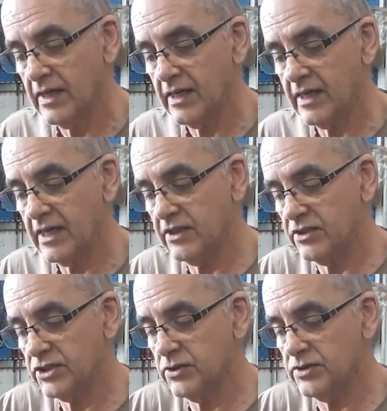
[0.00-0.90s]
and
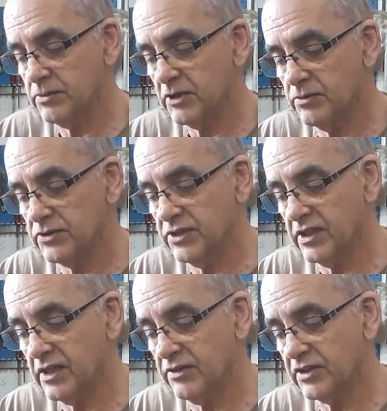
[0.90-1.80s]
as soon as it comes under
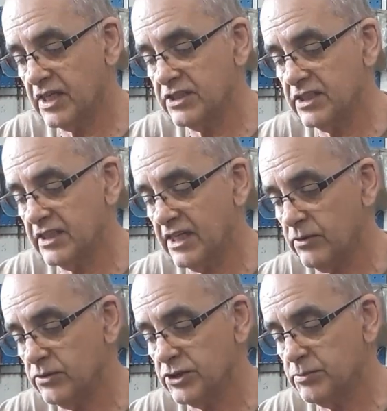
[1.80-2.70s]
the outer casing,
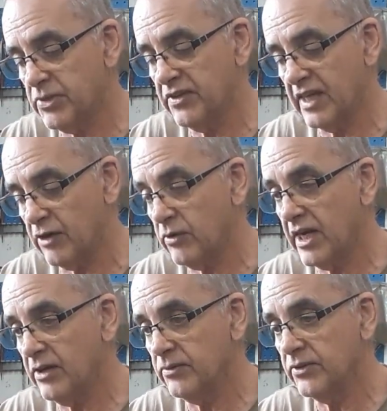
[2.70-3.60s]
it will spin that
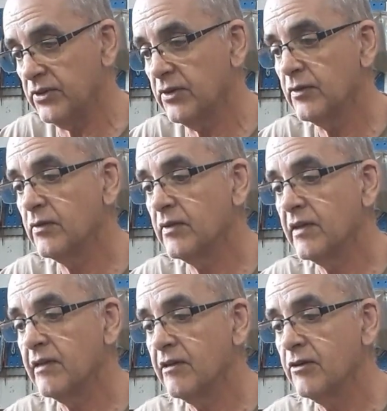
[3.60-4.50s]
round,
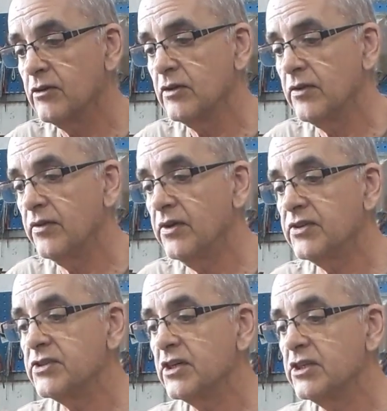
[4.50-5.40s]

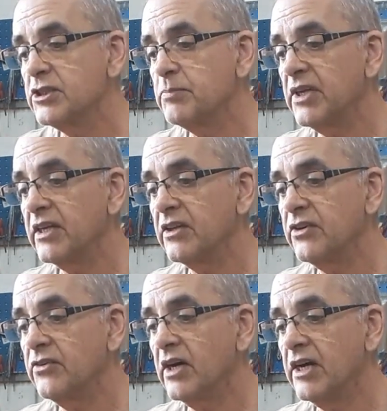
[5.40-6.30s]
thus spinning the
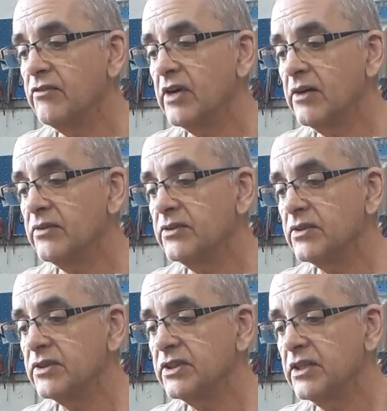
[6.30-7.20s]
drive round. You
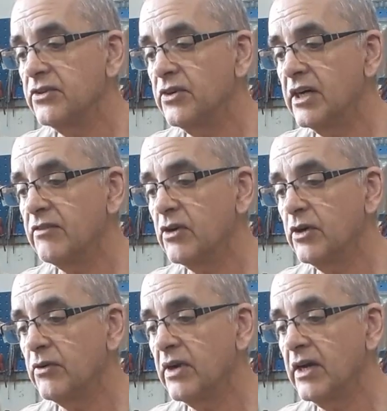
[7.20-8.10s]
can see the drive
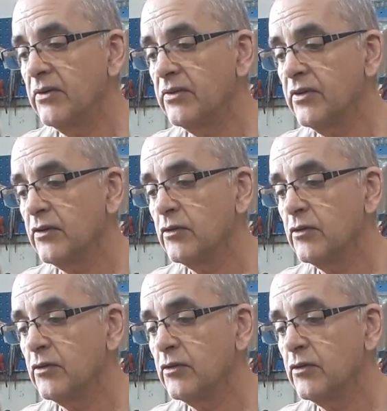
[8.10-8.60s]
going round,